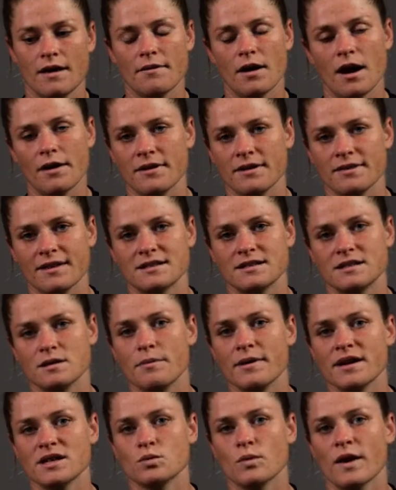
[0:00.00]
And I think that's
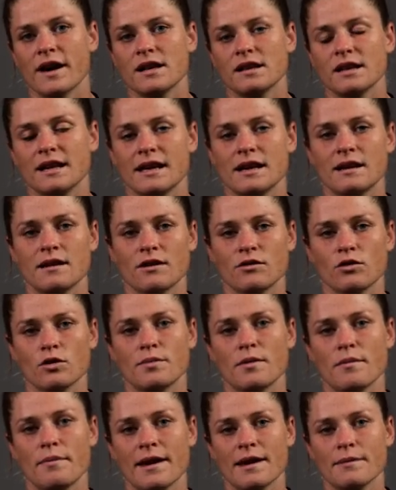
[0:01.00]
the best way to lead a
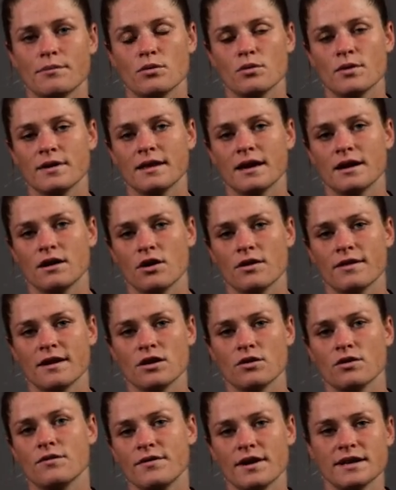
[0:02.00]
group of people when they know
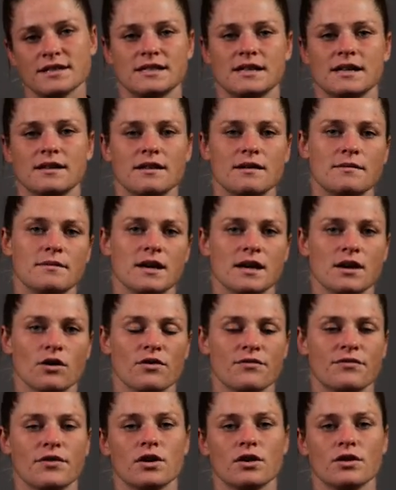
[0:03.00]
that you're invested in them, they're
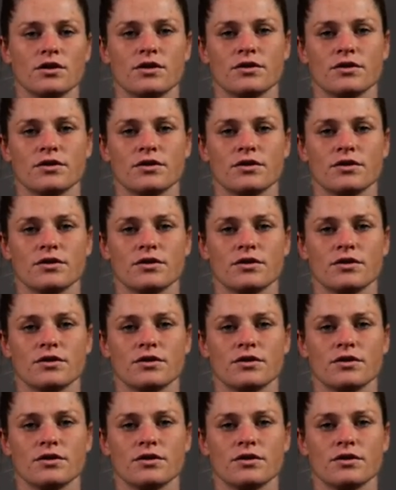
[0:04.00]
going to follow